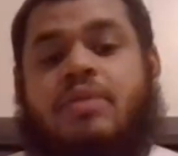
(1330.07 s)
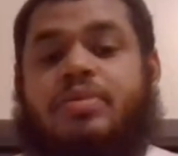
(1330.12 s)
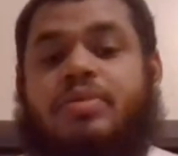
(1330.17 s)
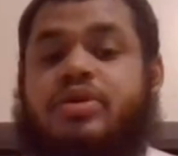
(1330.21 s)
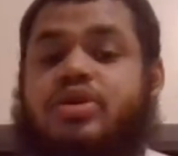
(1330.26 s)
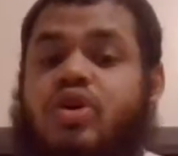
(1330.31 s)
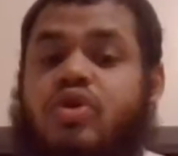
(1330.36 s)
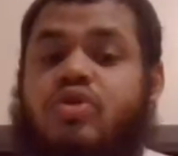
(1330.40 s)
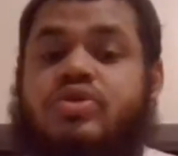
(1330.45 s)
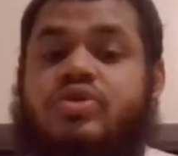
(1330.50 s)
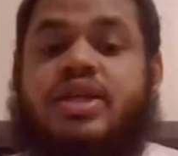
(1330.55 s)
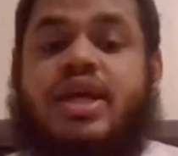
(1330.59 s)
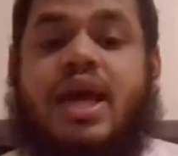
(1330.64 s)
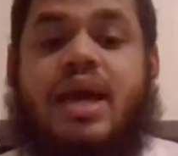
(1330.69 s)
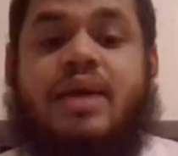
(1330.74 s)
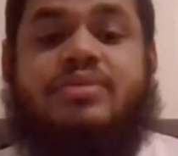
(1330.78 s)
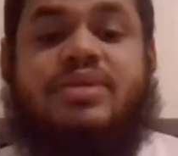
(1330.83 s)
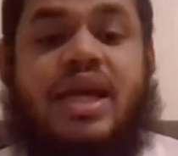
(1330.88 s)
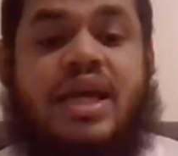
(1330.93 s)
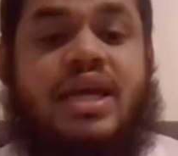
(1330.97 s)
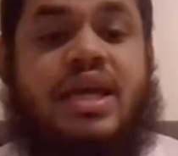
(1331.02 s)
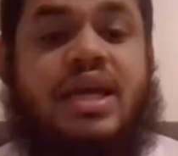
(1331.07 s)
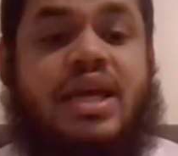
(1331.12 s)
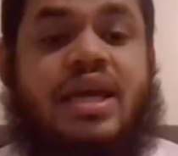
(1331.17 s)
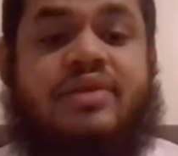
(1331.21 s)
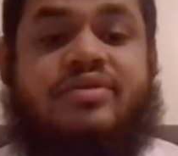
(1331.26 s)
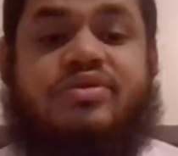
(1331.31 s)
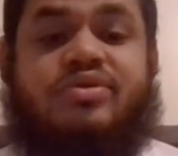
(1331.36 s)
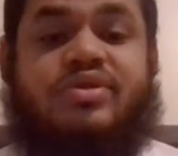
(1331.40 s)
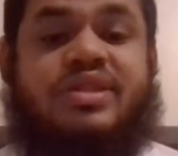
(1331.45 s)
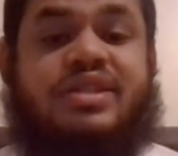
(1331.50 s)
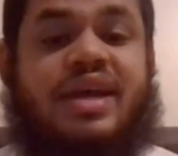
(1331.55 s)
But those games that he
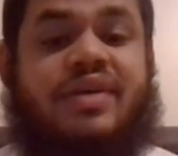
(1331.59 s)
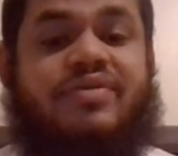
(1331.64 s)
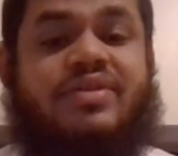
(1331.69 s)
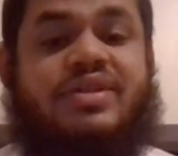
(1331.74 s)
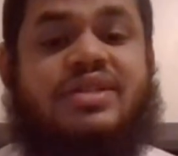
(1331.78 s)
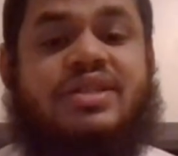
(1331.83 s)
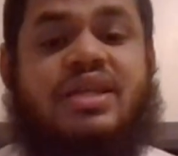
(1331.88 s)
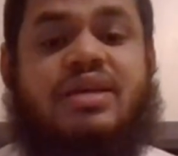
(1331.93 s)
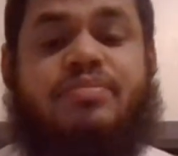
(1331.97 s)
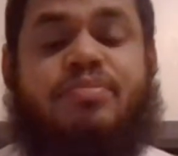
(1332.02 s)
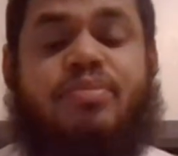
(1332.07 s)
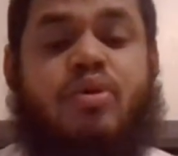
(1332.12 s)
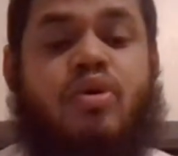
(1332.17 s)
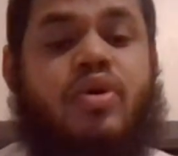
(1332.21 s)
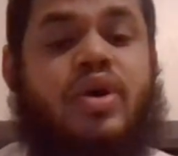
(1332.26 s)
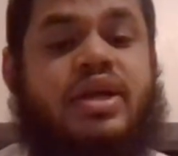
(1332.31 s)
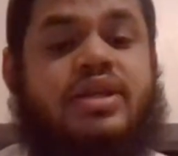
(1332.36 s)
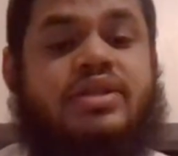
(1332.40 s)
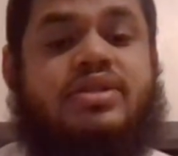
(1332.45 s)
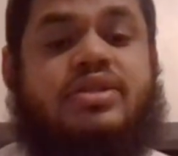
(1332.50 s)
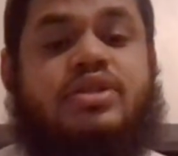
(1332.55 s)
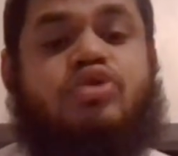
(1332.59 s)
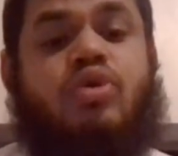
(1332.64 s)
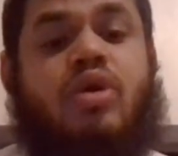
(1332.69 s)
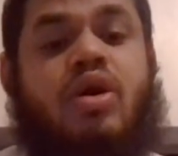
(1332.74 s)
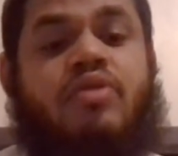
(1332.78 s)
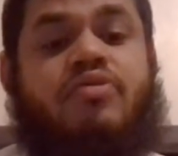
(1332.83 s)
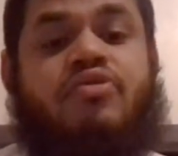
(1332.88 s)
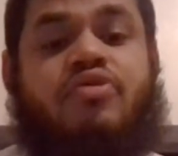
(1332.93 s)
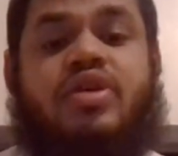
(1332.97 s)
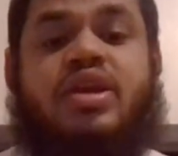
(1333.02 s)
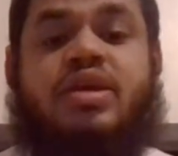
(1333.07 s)
gives you 17 points,
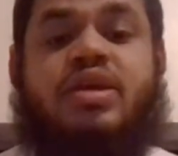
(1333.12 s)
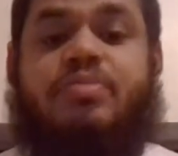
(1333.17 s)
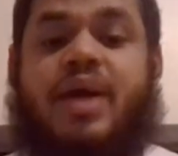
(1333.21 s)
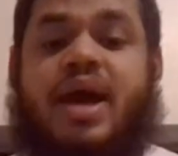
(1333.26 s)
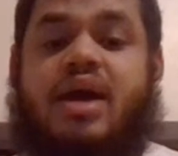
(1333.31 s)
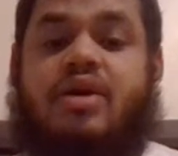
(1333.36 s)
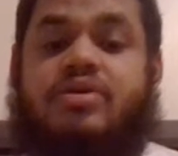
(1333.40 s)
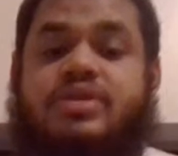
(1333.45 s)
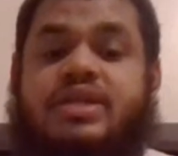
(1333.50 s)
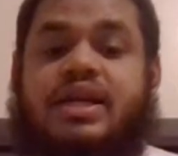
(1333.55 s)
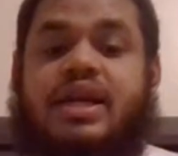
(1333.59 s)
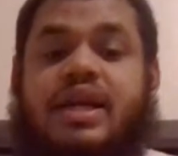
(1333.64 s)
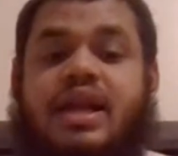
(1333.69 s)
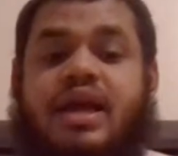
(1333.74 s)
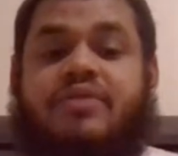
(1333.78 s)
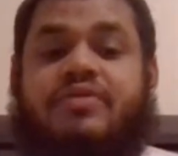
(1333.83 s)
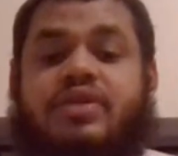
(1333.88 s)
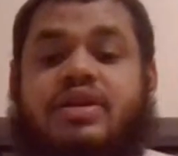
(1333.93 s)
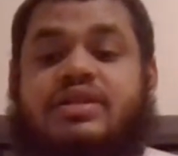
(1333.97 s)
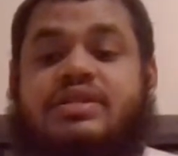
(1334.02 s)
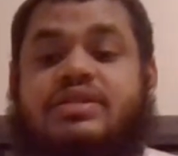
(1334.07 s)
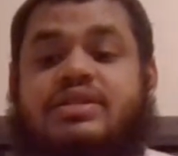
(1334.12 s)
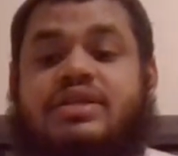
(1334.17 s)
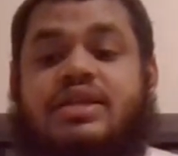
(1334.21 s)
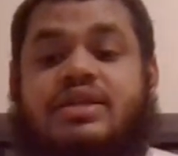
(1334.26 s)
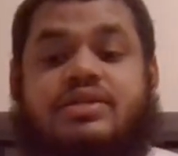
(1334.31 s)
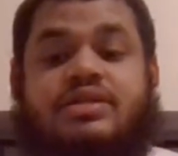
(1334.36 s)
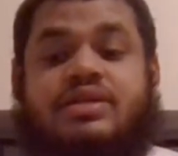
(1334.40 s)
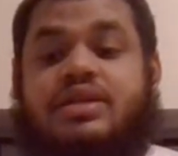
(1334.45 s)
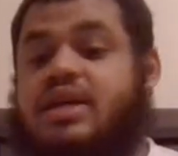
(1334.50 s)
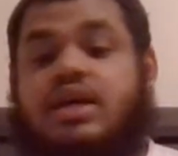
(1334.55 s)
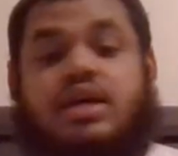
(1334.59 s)
12 rebounds, and 11
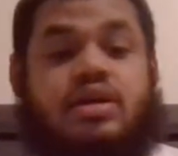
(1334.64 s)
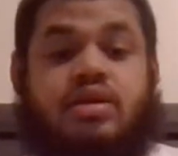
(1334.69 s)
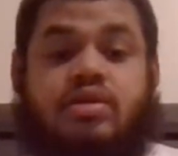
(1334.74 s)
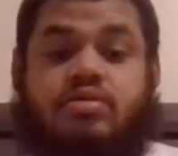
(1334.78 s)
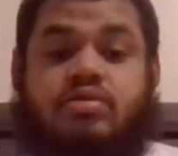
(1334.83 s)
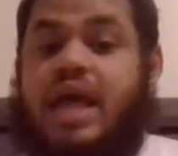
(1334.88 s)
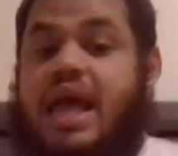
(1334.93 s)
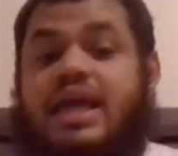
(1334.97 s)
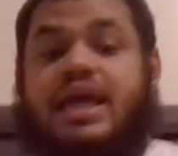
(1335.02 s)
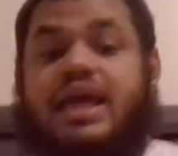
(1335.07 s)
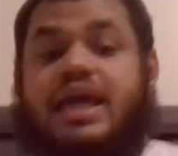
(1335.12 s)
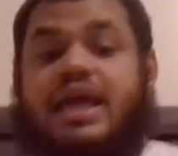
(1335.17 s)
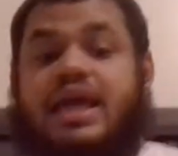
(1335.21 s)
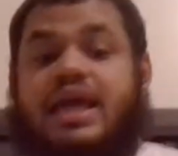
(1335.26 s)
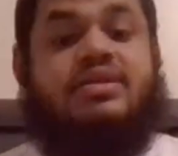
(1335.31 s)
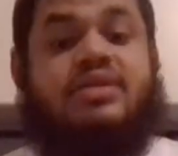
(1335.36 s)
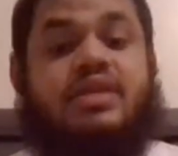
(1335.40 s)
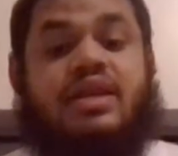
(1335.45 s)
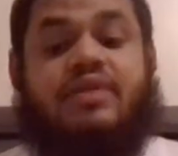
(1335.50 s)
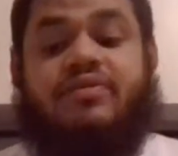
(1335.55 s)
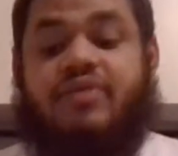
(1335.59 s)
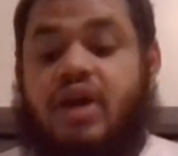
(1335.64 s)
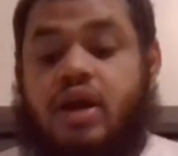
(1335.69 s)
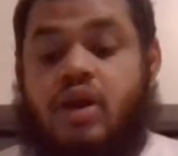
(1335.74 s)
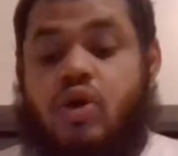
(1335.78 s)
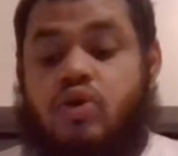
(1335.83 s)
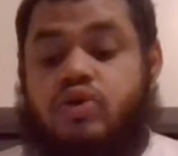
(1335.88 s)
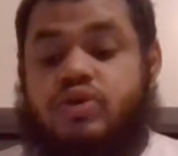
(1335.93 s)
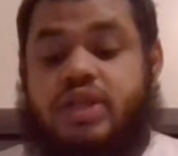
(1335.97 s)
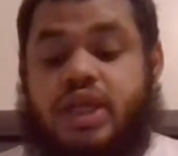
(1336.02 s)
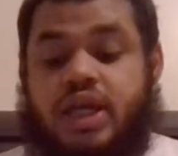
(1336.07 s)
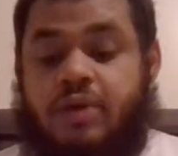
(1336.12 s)
assists, that game isn't even
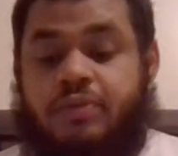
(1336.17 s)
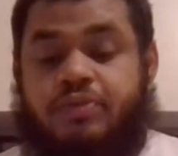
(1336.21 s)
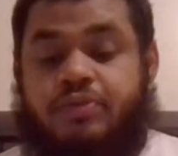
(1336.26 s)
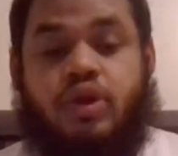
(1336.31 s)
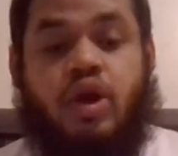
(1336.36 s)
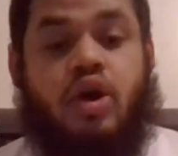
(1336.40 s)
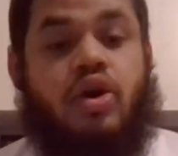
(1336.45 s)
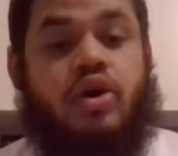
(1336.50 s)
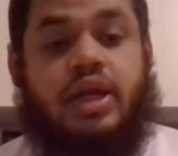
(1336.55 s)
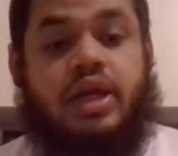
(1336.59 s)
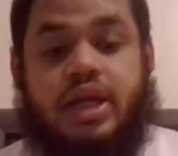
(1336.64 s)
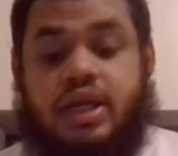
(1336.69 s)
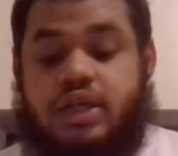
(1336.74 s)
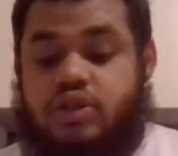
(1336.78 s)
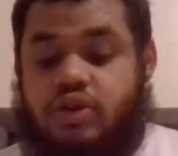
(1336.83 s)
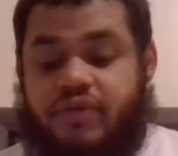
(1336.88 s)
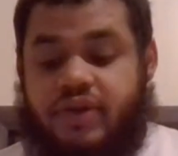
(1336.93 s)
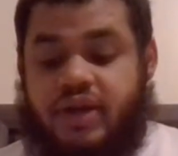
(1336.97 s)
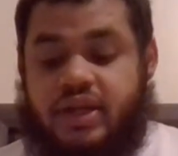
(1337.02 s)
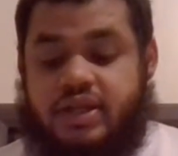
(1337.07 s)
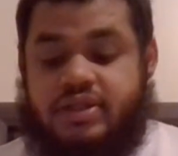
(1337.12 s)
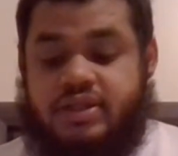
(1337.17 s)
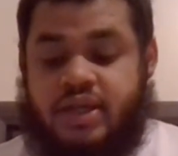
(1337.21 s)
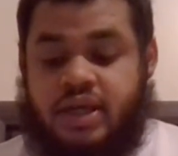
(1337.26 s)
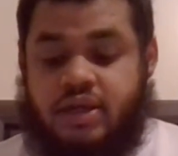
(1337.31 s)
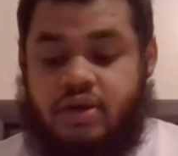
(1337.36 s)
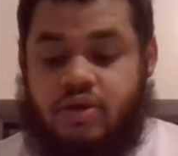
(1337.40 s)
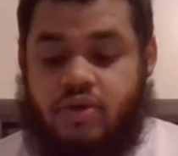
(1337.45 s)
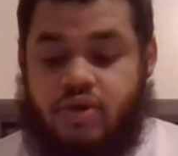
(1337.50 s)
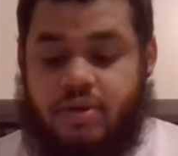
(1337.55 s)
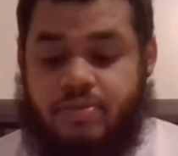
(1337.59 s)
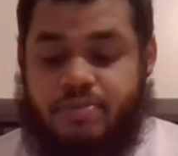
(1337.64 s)
close. They up 30. He's already
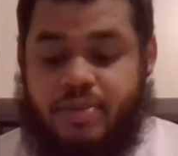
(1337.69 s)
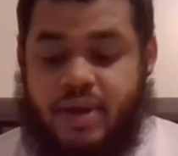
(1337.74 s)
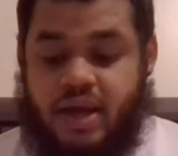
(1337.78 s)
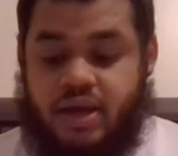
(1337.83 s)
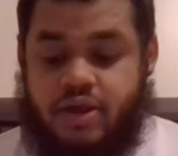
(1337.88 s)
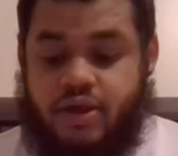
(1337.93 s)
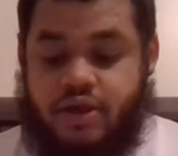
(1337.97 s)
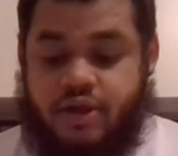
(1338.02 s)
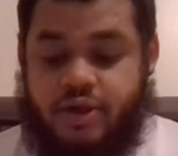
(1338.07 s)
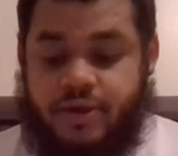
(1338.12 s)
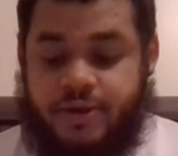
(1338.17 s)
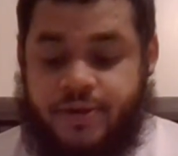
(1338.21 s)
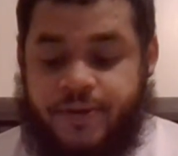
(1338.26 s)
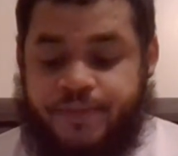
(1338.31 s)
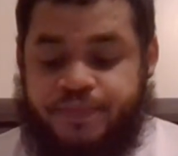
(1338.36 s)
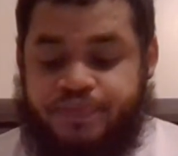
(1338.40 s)
sitting on the bench.